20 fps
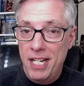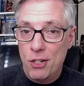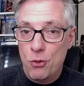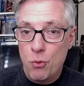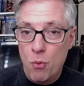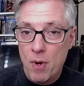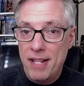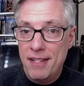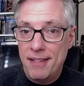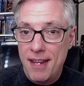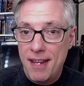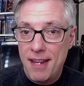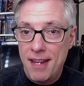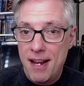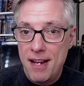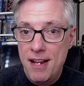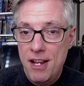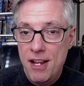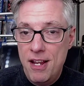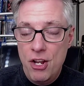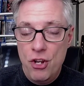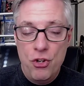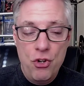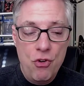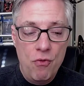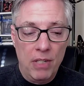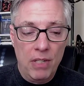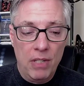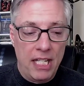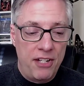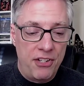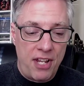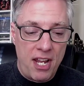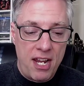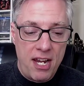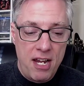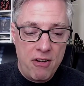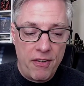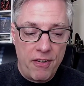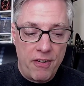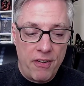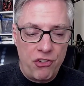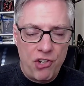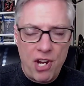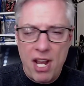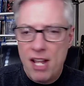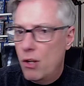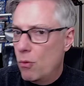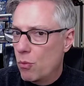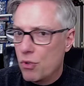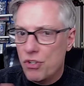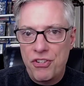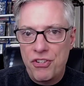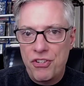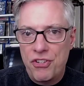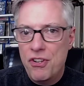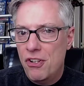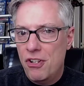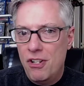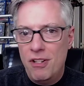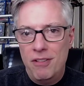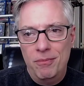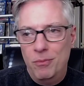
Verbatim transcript: It's Wednesday, new release day here on the channel. We're still